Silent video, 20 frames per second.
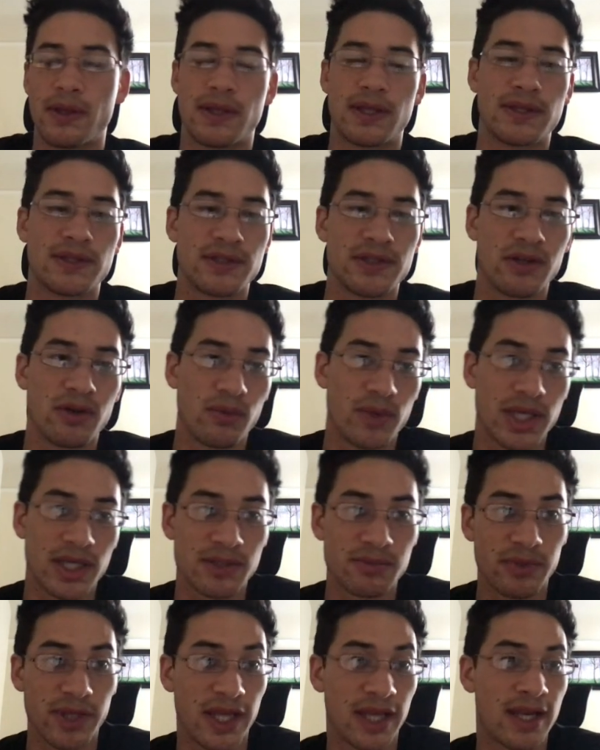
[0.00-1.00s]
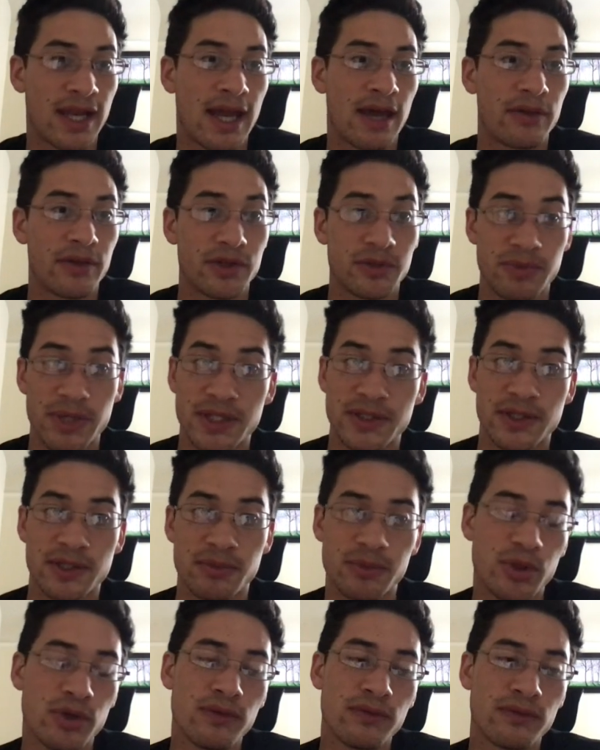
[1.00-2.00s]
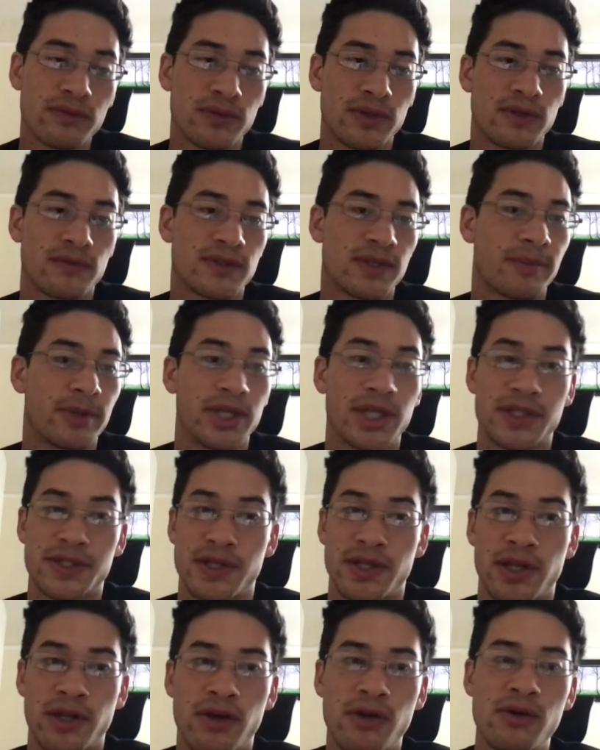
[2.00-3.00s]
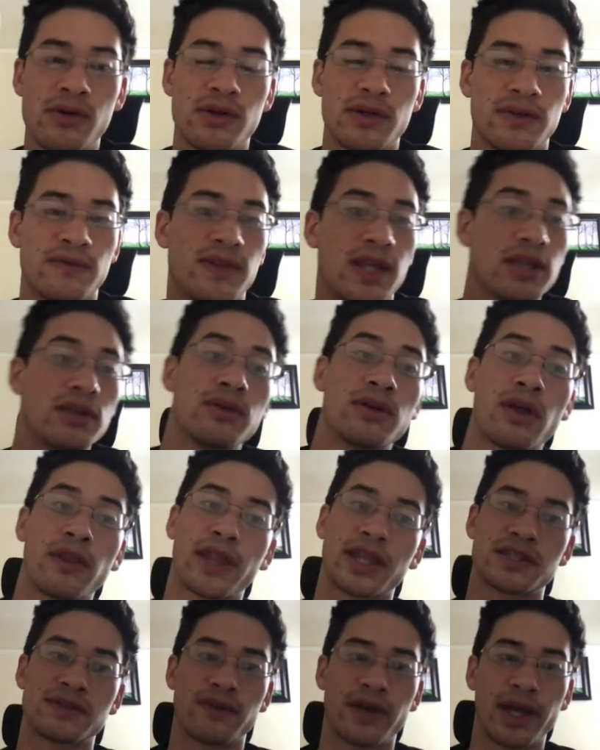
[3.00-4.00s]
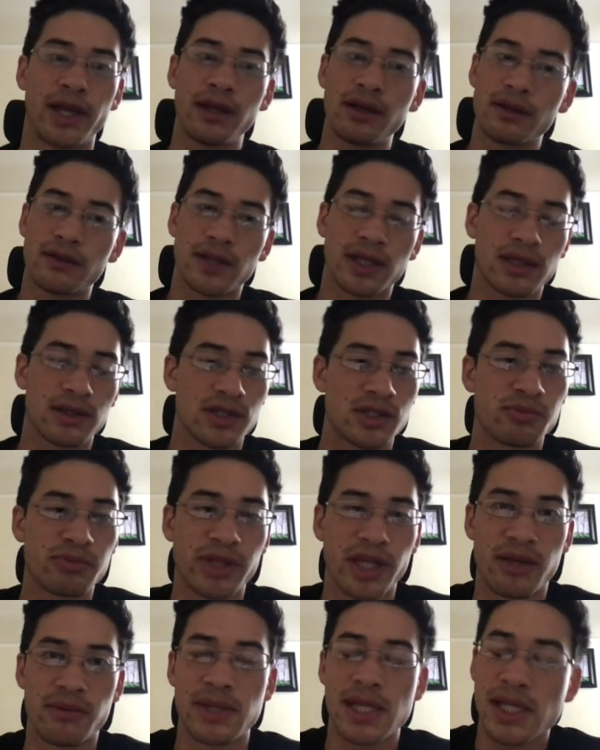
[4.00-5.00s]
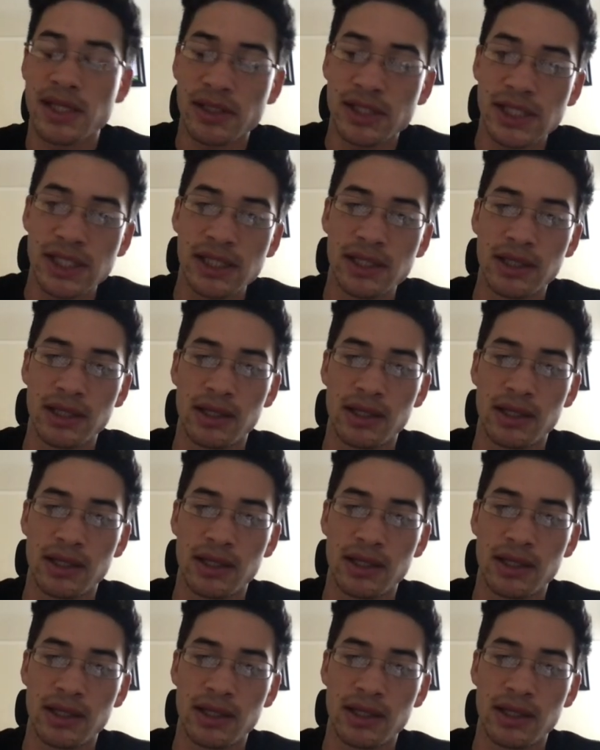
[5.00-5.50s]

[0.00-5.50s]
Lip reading: And so we explain how those pieces move. If someone doesn't know, if they do know, that's fine, and they can just play immediately.